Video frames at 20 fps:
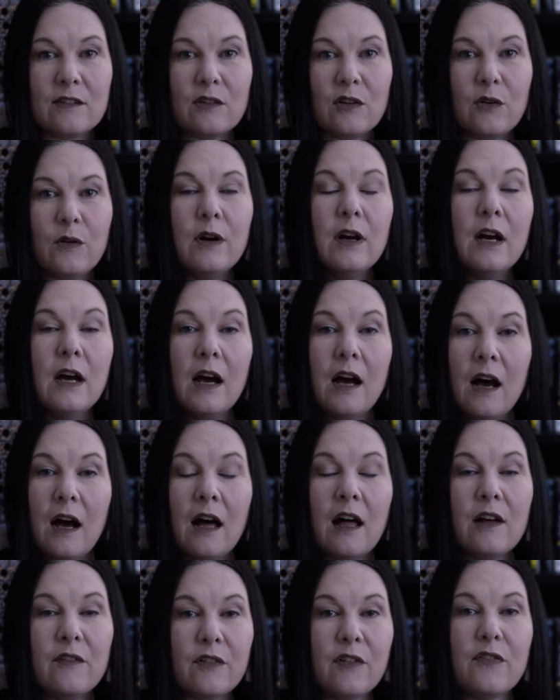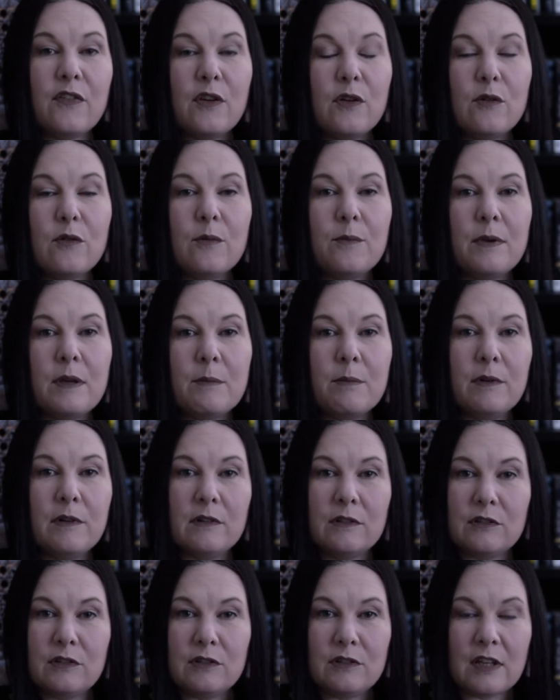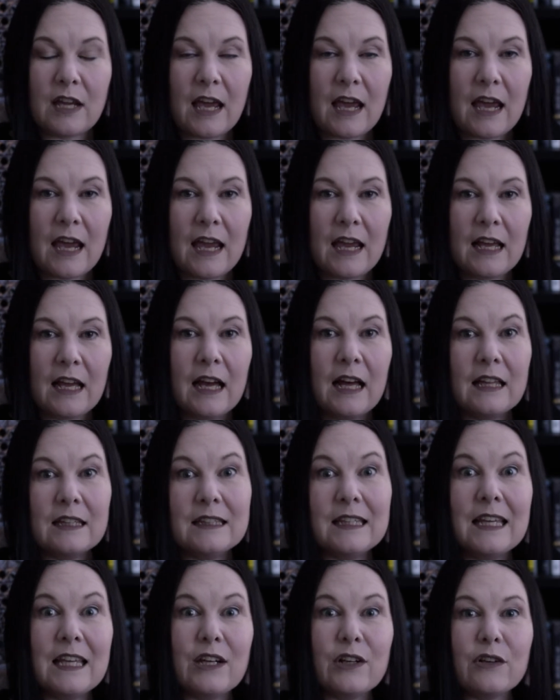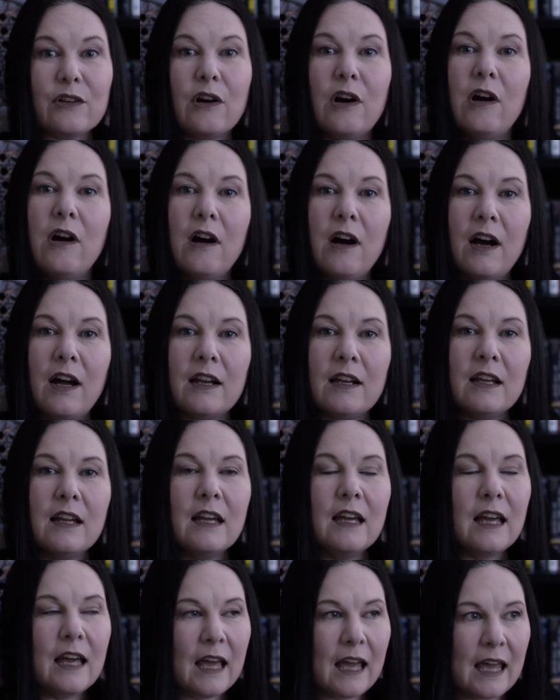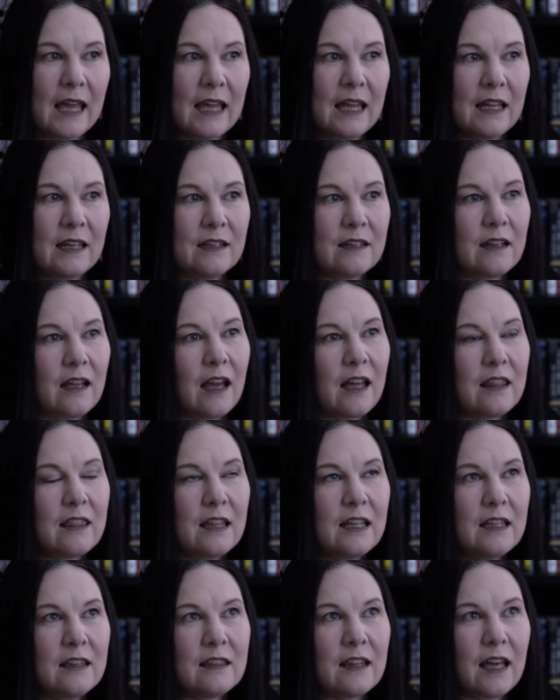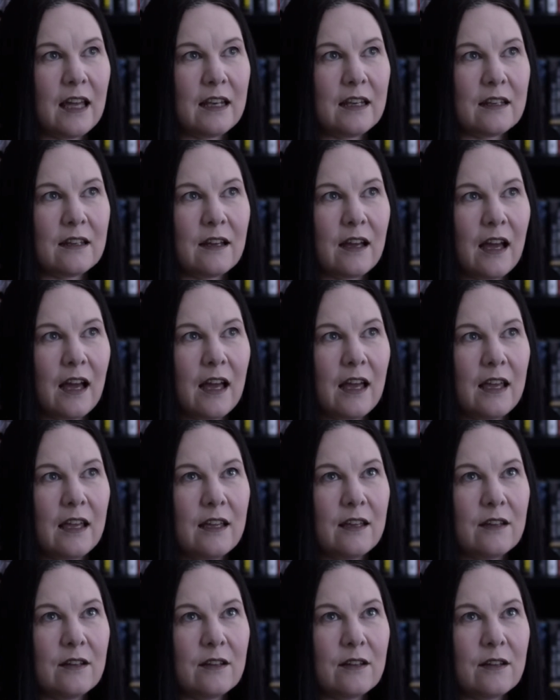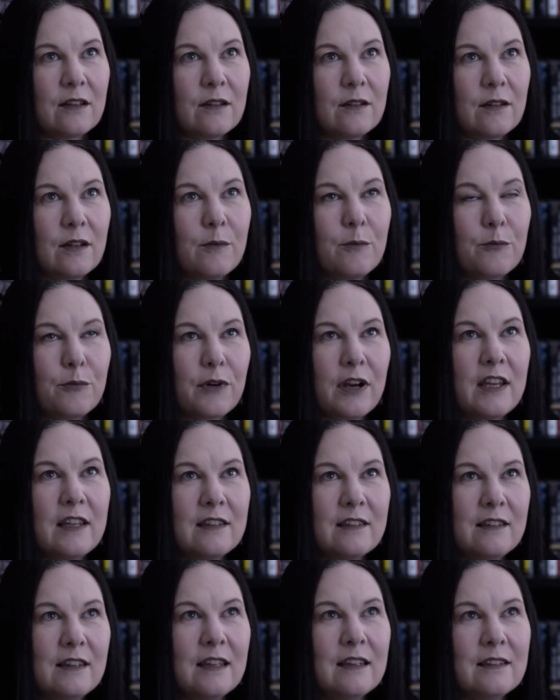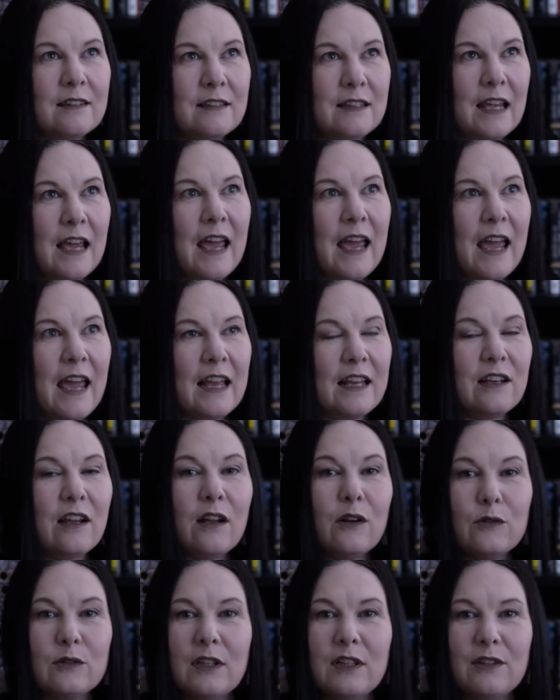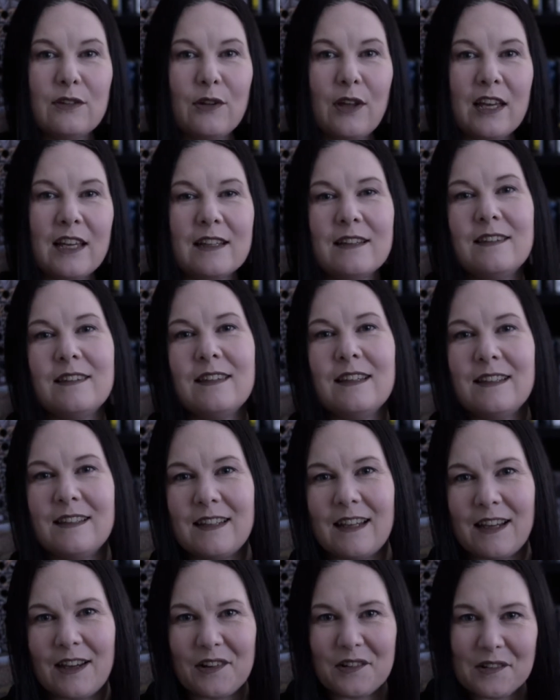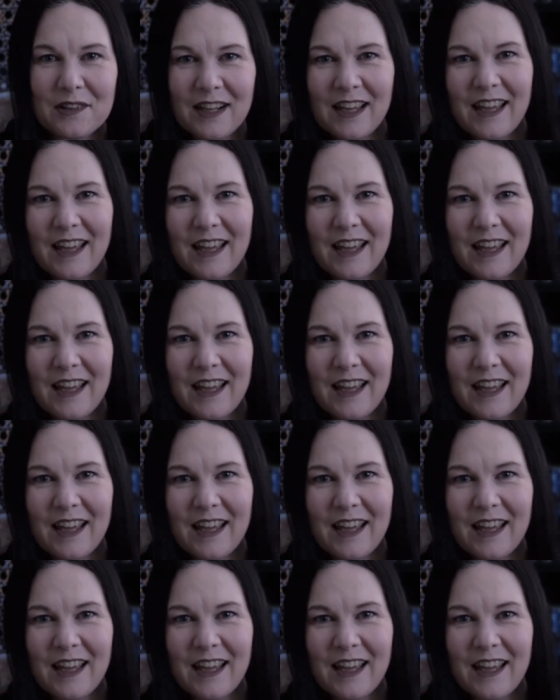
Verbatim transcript: So I'll have a few people to tag later on. And I think that I embrace this tag not only so I could sit down.